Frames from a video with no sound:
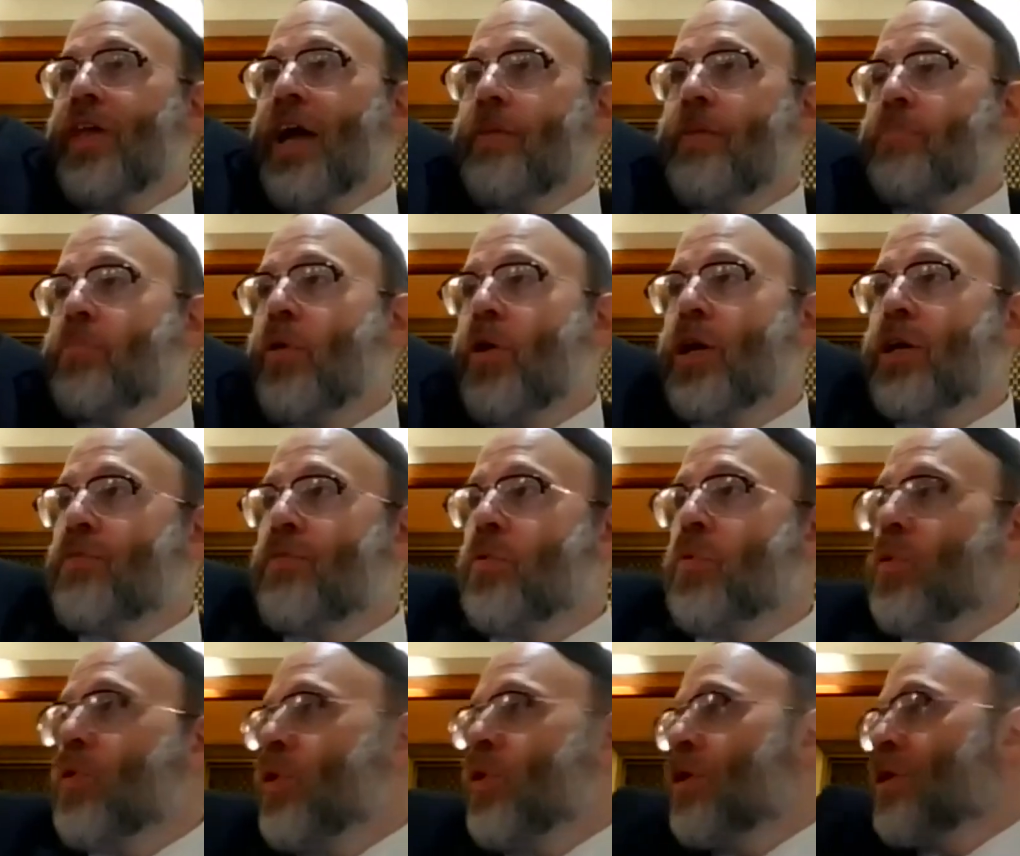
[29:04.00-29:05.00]
That part of the
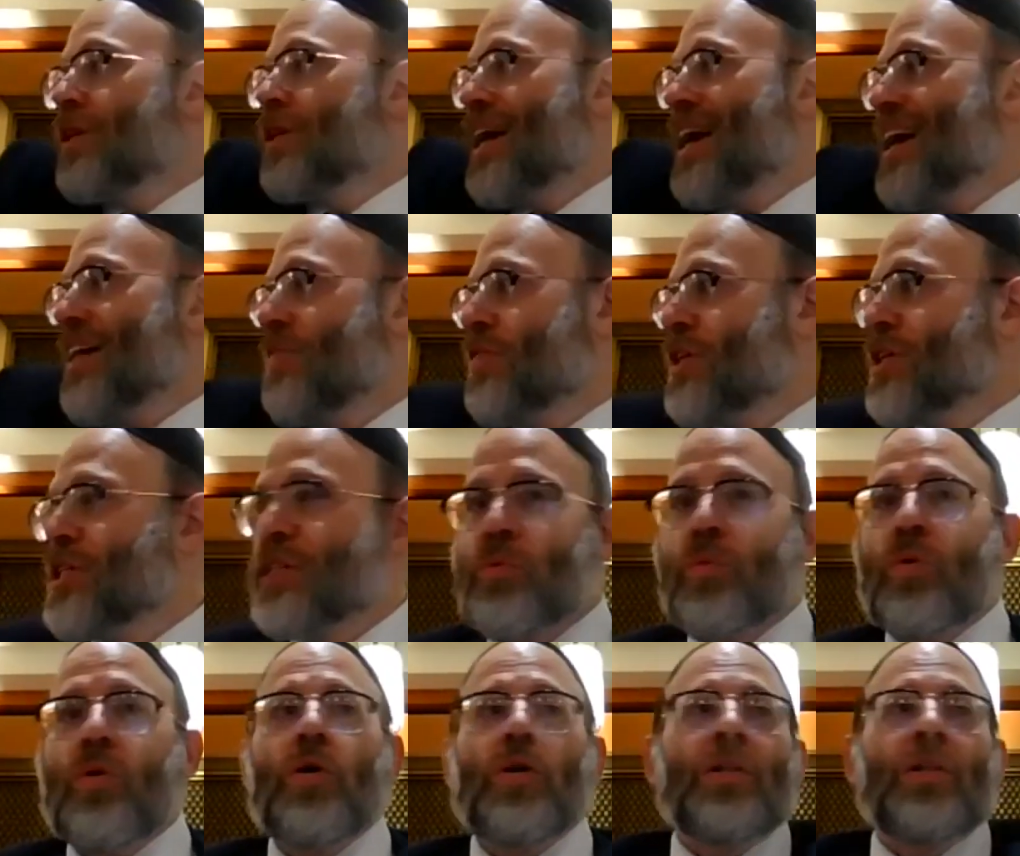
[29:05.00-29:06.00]
wall and this
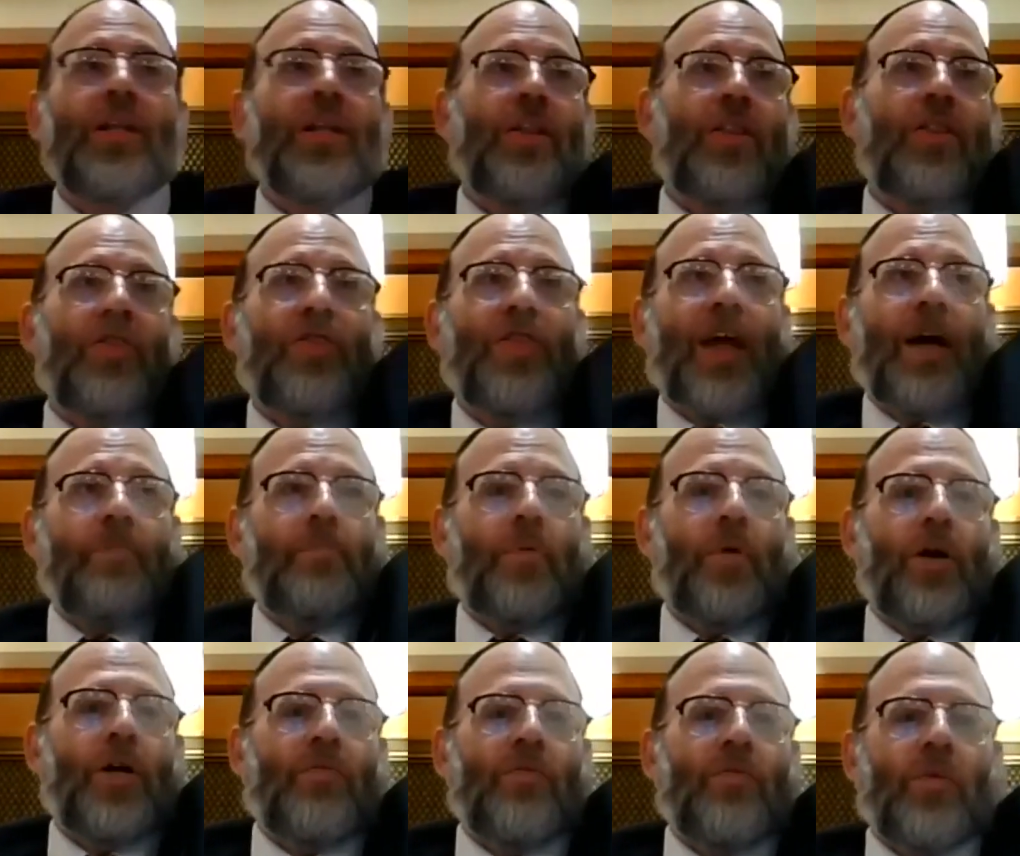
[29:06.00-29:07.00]
wall, that
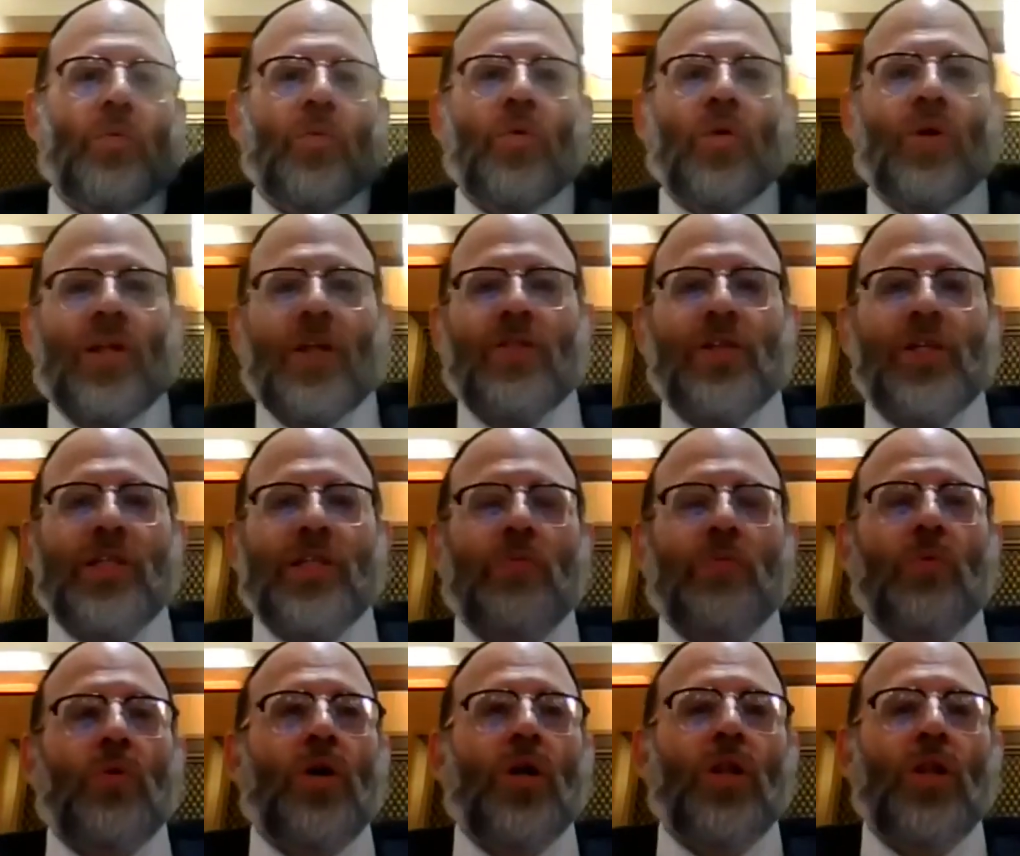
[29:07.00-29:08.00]
part of the wall and
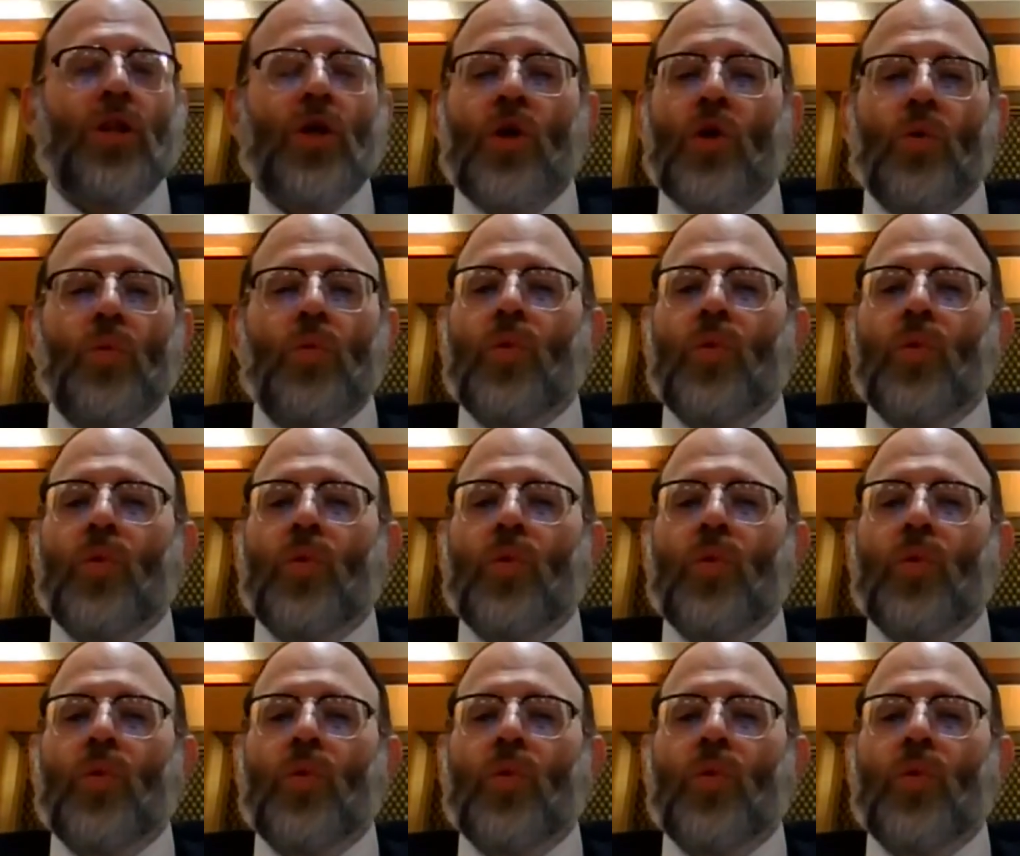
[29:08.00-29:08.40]
this wall.